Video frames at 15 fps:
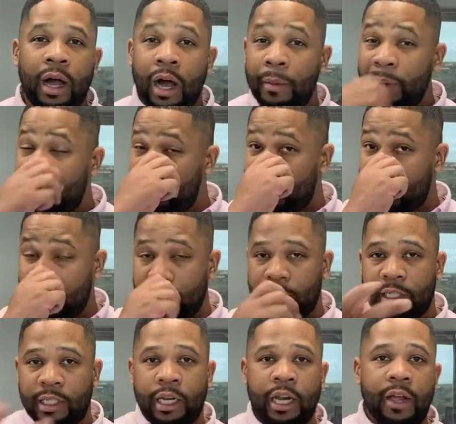Um, and, a sec-
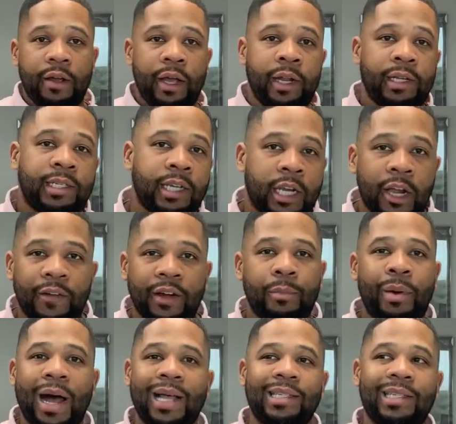secure, and a security
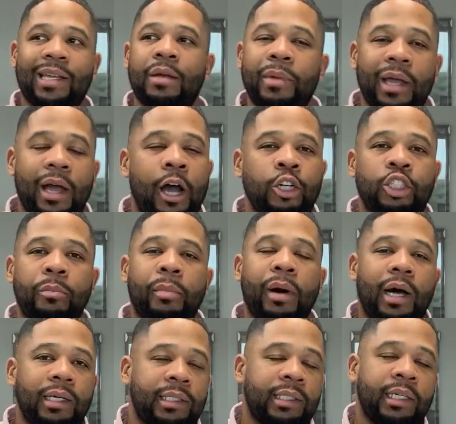deposit can be a hundred
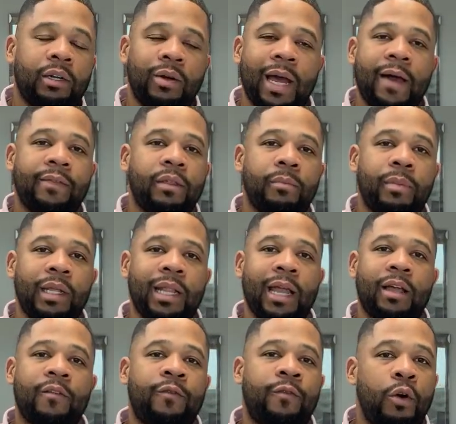bucks. It don't have to be
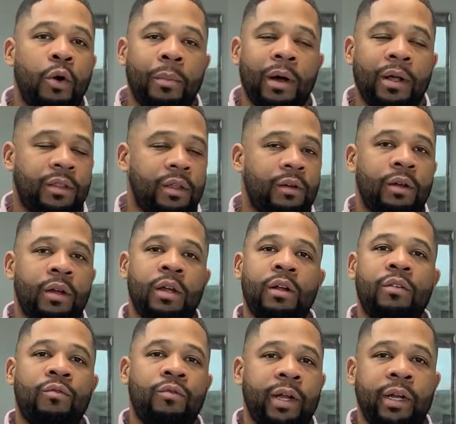like a full month of
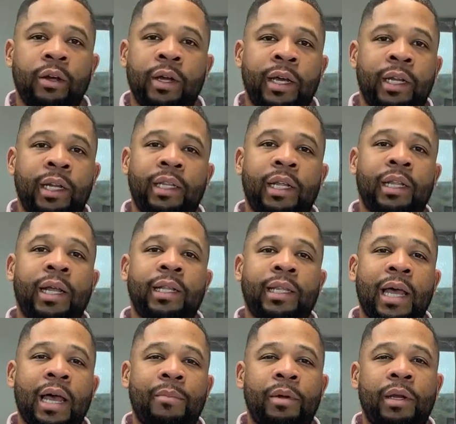rent or anything like
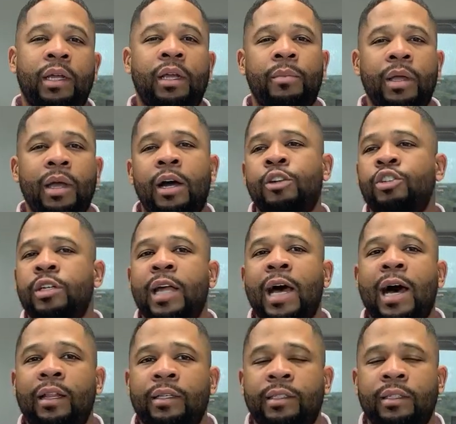that, but it could be a hundred
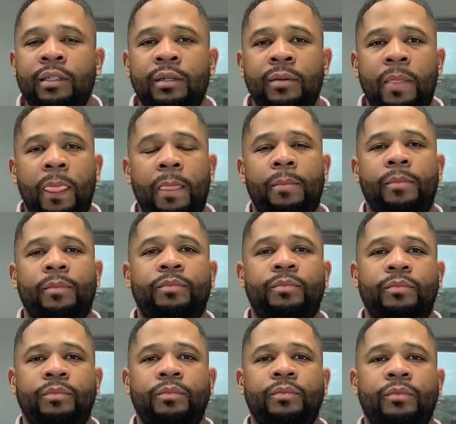dollars.
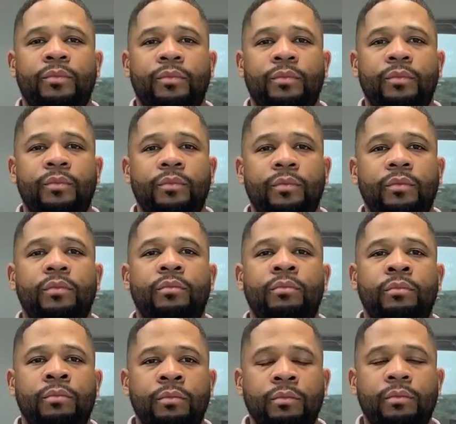Okay.
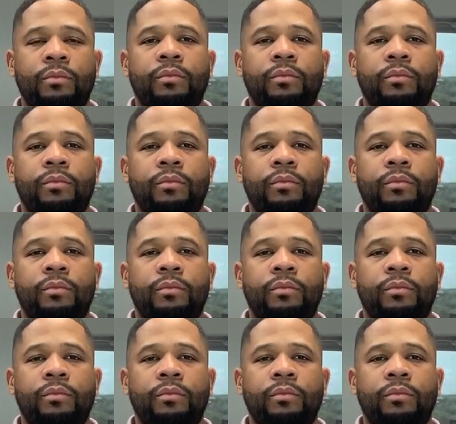Mm-hmm.